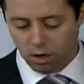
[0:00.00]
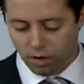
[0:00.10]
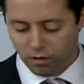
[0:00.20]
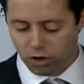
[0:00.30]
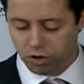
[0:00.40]

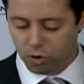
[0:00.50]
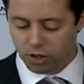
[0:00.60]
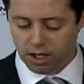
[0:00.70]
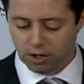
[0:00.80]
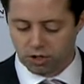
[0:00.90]
We've also brought
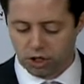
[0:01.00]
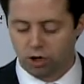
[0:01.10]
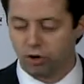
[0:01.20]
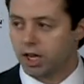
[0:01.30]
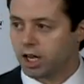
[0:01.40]
together
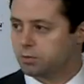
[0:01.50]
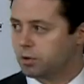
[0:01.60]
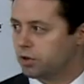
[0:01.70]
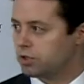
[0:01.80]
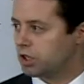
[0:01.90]
security
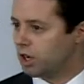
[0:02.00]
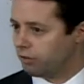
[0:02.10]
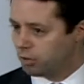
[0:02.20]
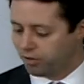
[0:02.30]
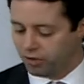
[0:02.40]
experts,
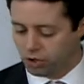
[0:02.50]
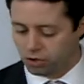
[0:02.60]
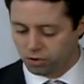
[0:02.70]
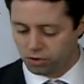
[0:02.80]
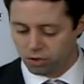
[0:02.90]
government
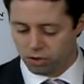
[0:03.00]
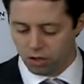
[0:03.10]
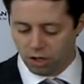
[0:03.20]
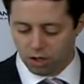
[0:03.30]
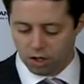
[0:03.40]
officials,
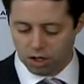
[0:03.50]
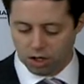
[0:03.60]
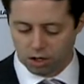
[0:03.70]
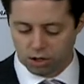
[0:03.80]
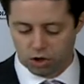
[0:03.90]

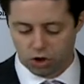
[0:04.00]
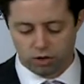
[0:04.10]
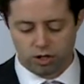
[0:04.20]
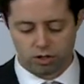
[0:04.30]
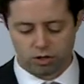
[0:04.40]
to
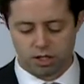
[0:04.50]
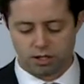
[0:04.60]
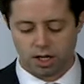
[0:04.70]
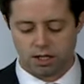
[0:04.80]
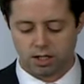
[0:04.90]
share their
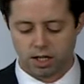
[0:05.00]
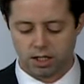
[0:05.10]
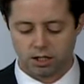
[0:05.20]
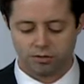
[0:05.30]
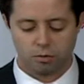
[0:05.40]
insights and
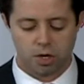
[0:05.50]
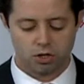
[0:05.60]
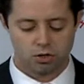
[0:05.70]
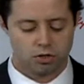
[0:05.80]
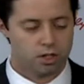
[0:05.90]
ideas for
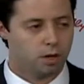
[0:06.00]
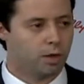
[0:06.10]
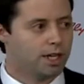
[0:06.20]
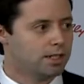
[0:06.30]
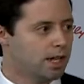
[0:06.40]
measures that
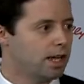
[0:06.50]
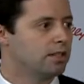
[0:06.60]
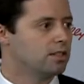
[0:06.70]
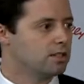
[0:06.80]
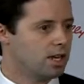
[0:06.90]
we can take
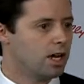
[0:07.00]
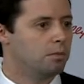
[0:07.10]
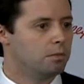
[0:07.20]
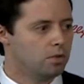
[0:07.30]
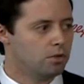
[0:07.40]
to
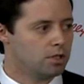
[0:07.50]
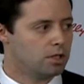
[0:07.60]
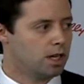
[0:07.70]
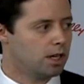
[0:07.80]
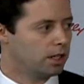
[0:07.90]
stem
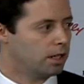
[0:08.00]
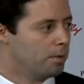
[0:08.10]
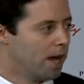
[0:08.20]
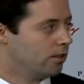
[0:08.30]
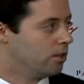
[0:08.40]
this and
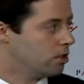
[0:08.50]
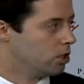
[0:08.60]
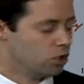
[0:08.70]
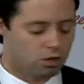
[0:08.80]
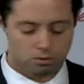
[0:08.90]
combat this
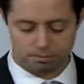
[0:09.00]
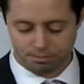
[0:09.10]
issue.